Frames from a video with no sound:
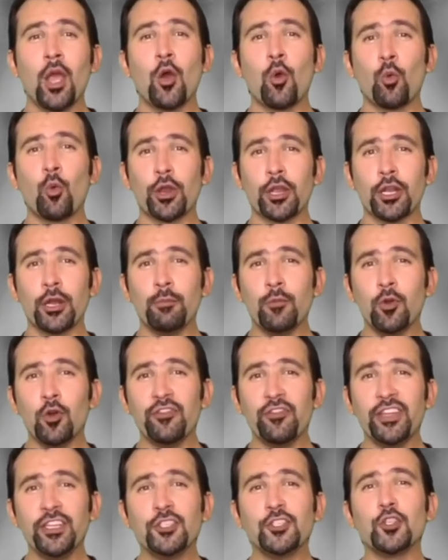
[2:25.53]
We're gonna
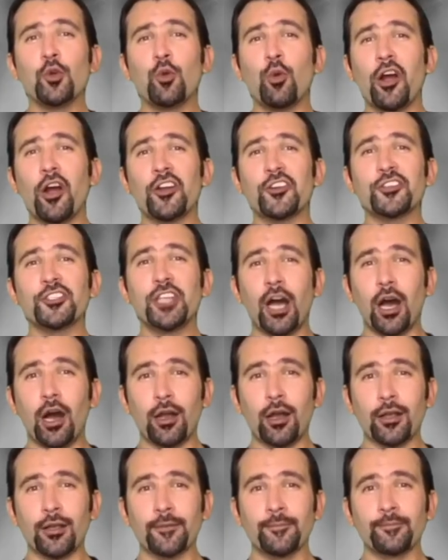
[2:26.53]
move into our
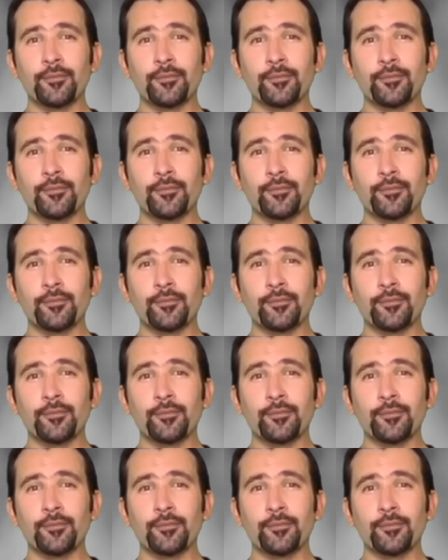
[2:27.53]
tongue.